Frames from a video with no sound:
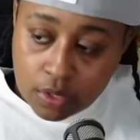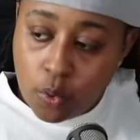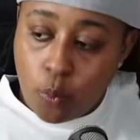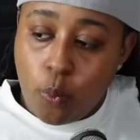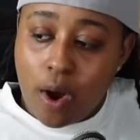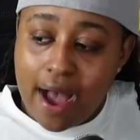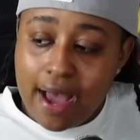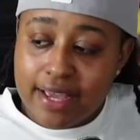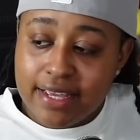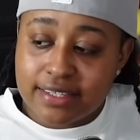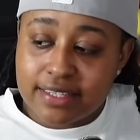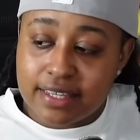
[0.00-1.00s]
Why
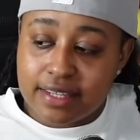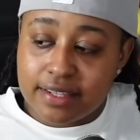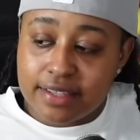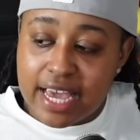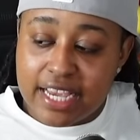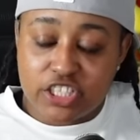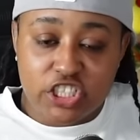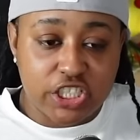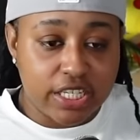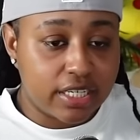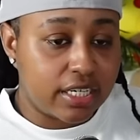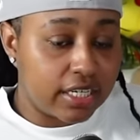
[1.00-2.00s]
is it that
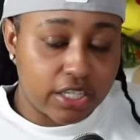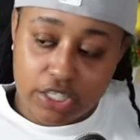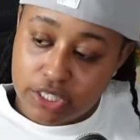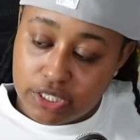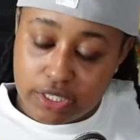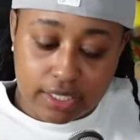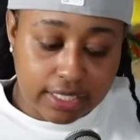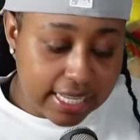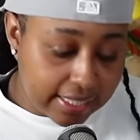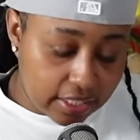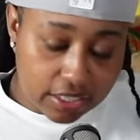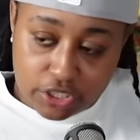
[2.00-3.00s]
she couldn't
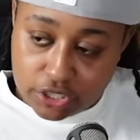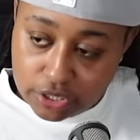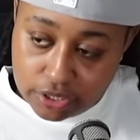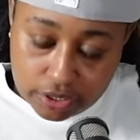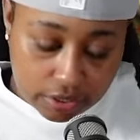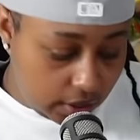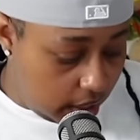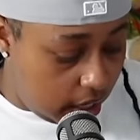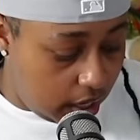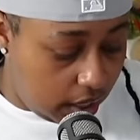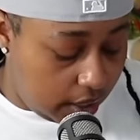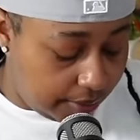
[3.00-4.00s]
let the, the,
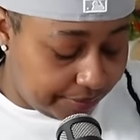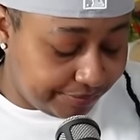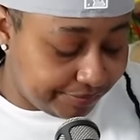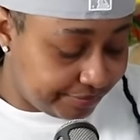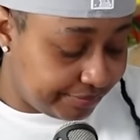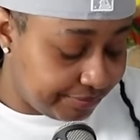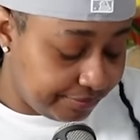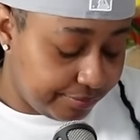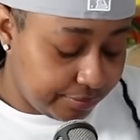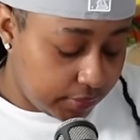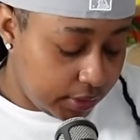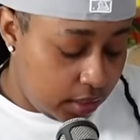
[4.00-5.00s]
um,
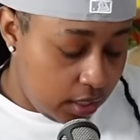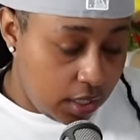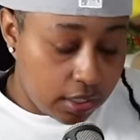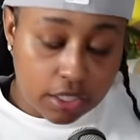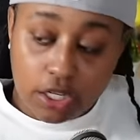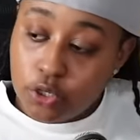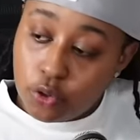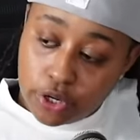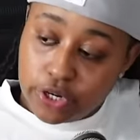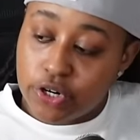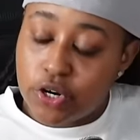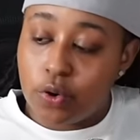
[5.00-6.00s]
the
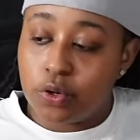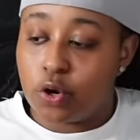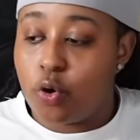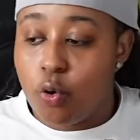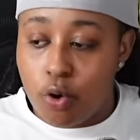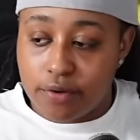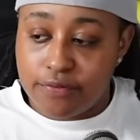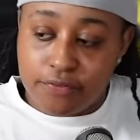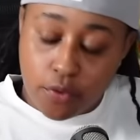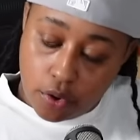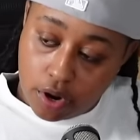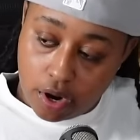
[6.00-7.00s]
lawyer go to court
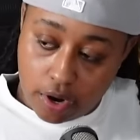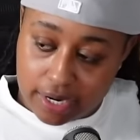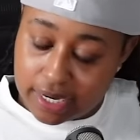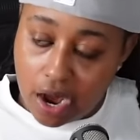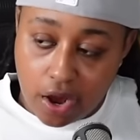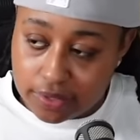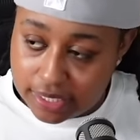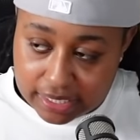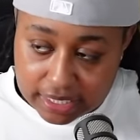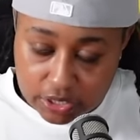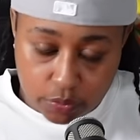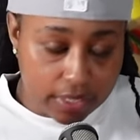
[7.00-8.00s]
for her in all these
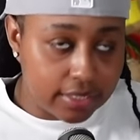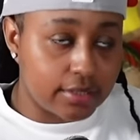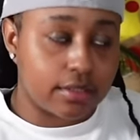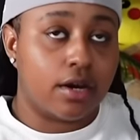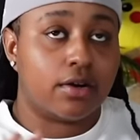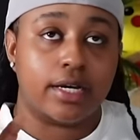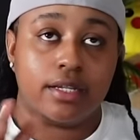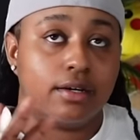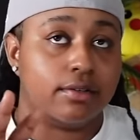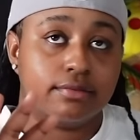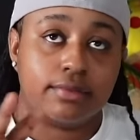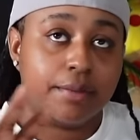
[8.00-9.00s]
situations? Okay,
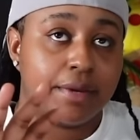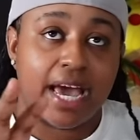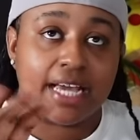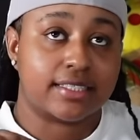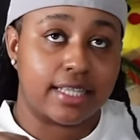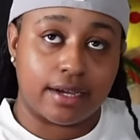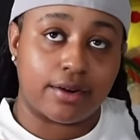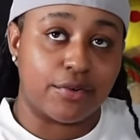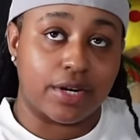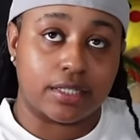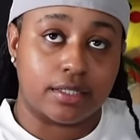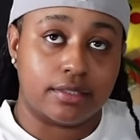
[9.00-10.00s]
no, let me ask that
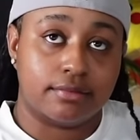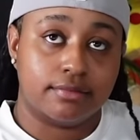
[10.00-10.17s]
correctly.